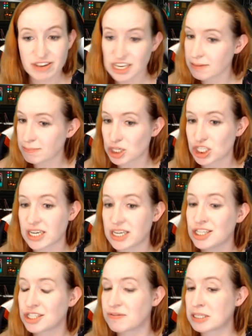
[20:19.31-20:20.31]
percentage
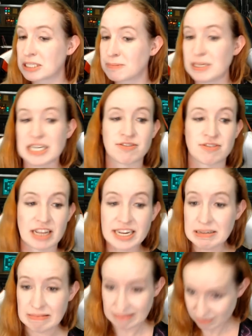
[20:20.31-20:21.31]
of the speed of light,
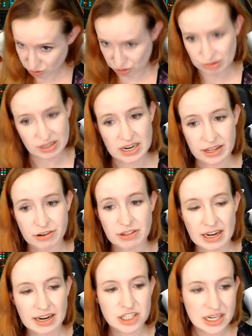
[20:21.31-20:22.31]
which was another thing I checked.